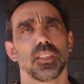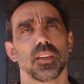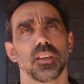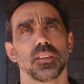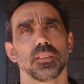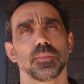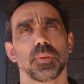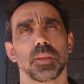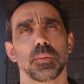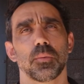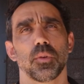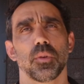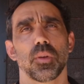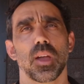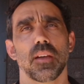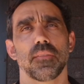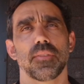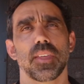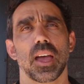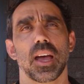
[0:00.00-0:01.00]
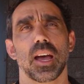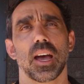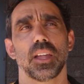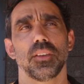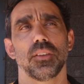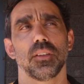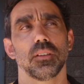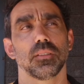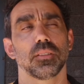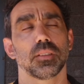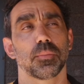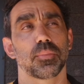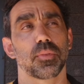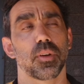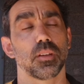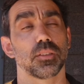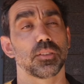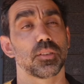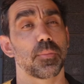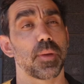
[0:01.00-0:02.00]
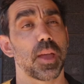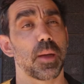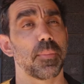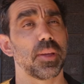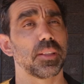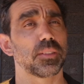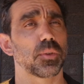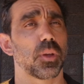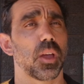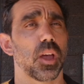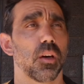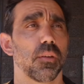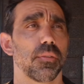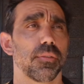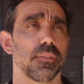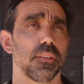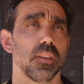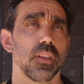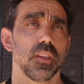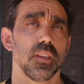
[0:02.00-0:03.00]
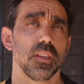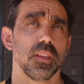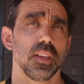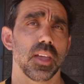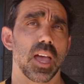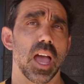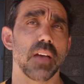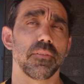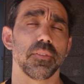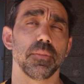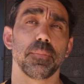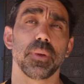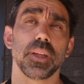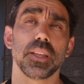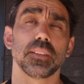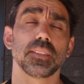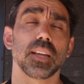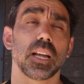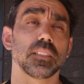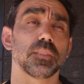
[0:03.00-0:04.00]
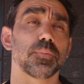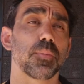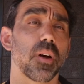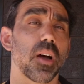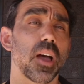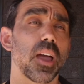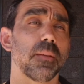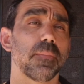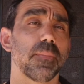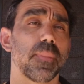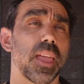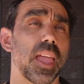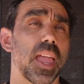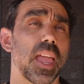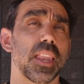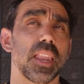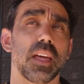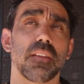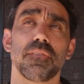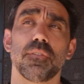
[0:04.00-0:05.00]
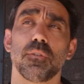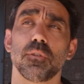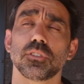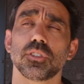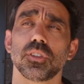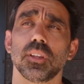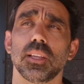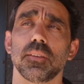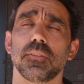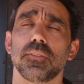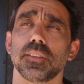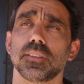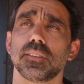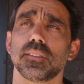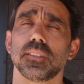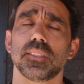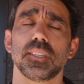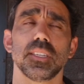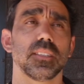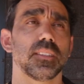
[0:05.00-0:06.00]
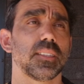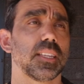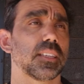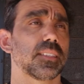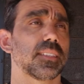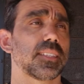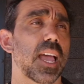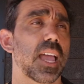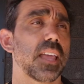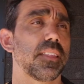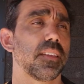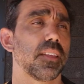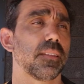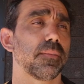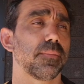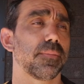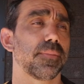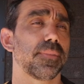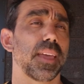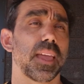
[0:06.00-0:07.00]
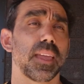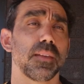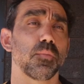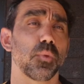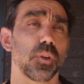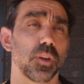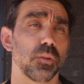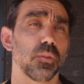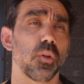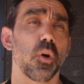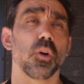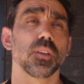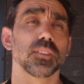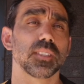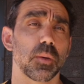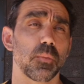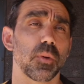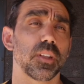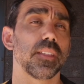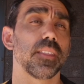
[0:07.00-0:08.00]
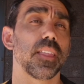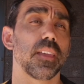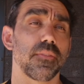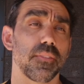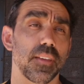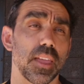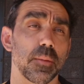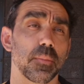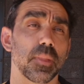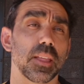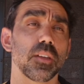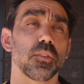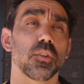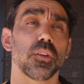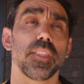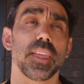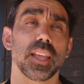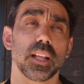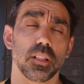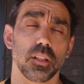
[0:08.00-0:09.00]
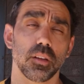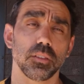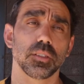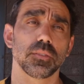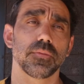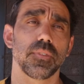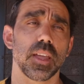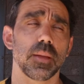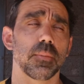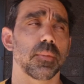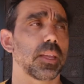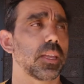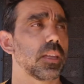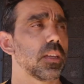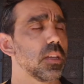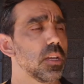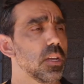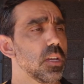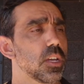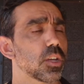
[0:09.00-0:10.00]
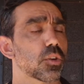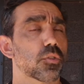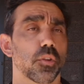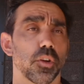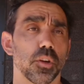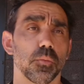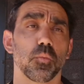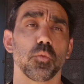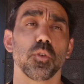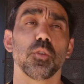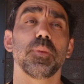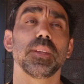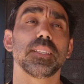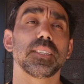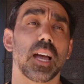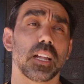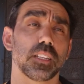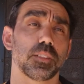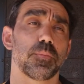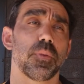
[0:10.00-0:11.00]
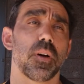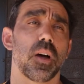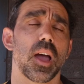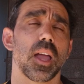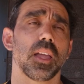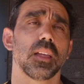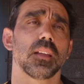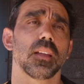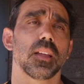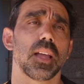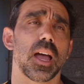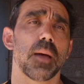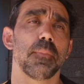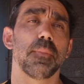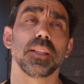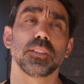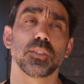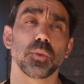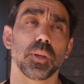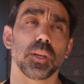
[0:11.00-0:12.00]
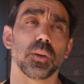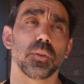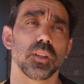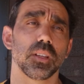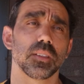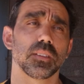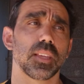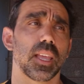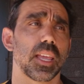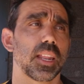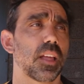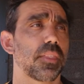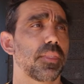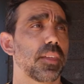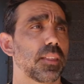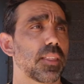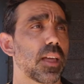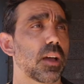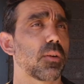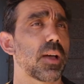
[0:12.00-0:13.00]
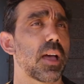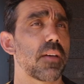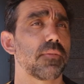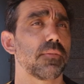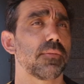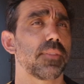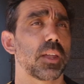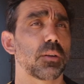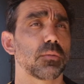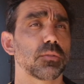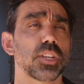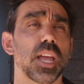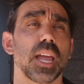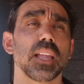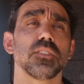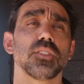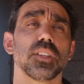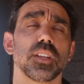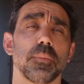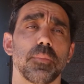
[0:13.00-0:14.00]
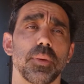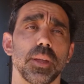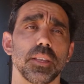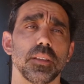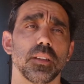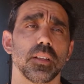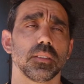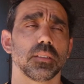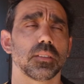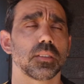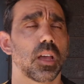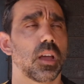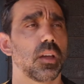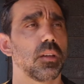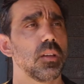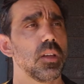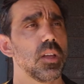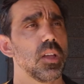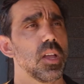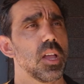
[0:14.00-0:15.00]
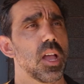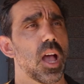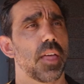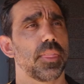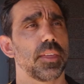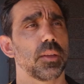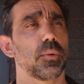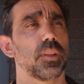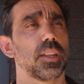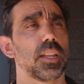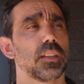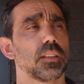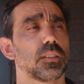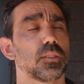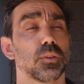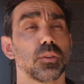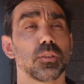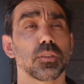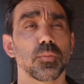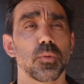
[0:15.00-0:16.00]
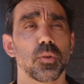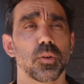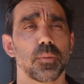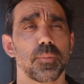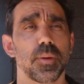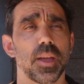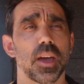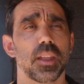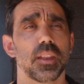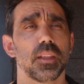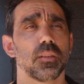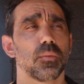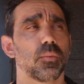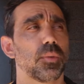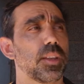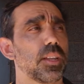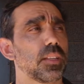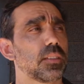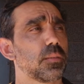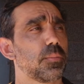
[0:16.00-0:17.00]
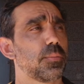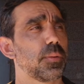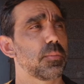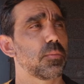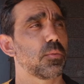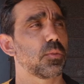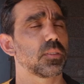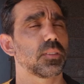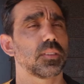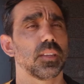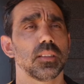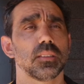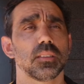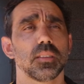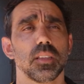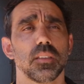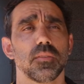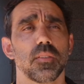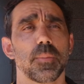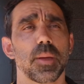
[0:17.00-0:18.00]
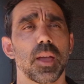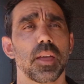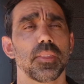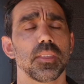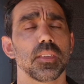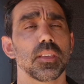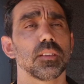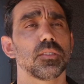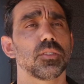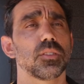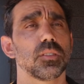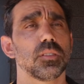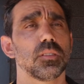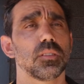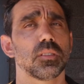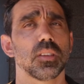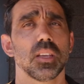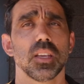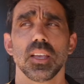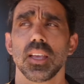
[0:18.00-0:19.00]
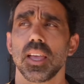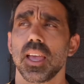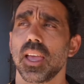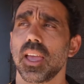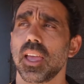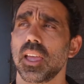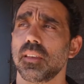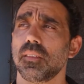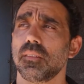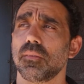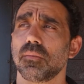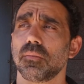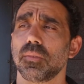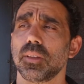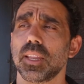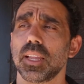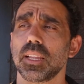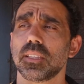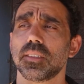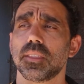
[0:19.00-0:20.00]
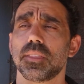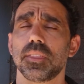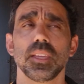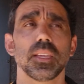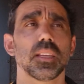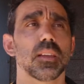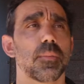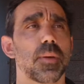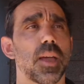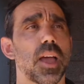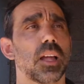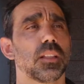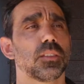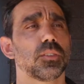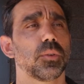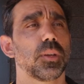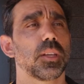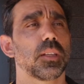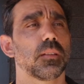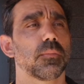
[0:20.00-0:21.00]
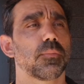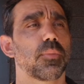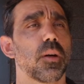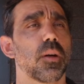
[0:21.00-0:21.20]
those people who have that hard nosed approach about mental health haven't been touched by it. And unfortunately, if the statistics say that they will, or someone in their family or their close family group will be touched by uh, mental illness, and I think they'll have that'll change their opinion. So I think we need to talk more about it. We need to be more sensitive about the issues, and we need to think about doing